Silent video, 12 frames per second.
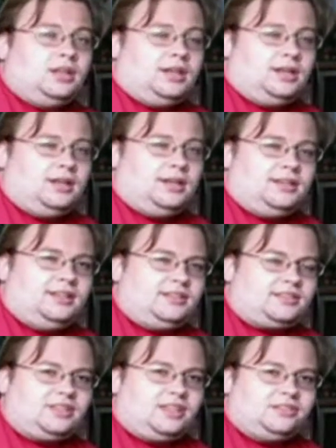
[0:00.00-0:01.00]
Uh,
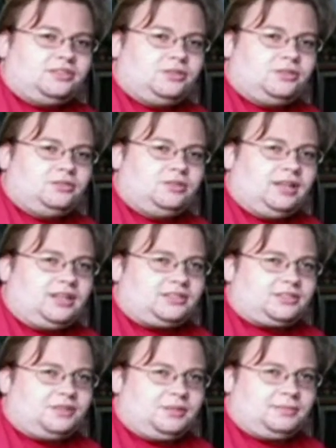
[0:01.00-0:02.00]
it's also not
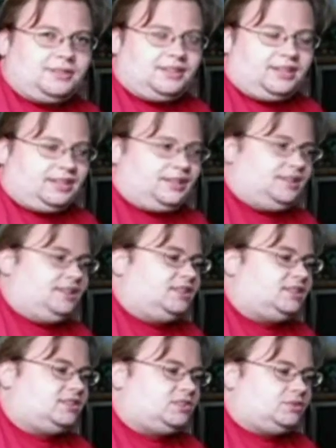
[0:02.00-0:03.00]
scripted like
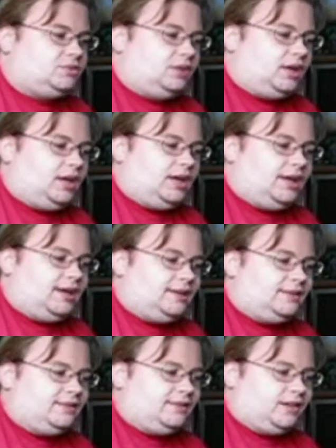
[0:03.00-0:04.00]
this,
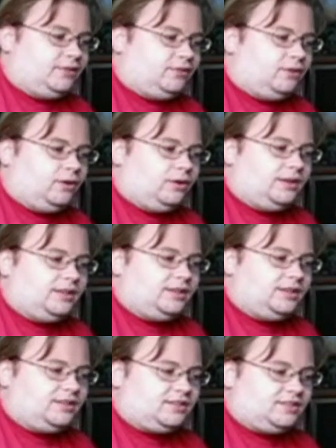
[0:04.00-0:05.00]
and therefore
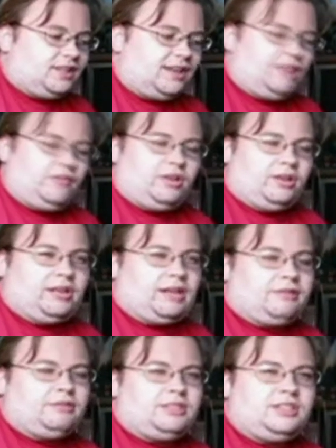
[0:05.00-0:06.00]
is not what
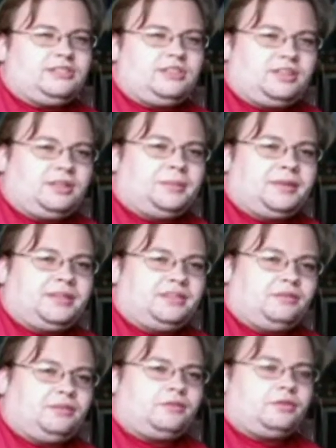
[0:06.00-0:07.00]
I would consider the
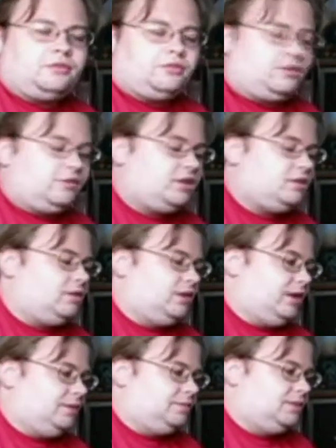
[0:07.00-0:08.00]
best review for a video
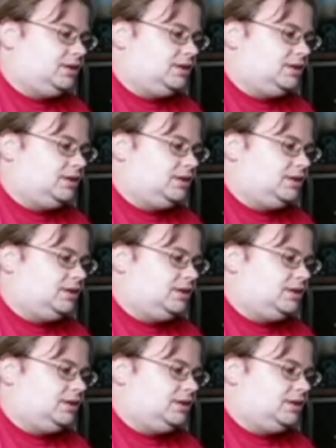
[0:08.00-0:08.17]
game.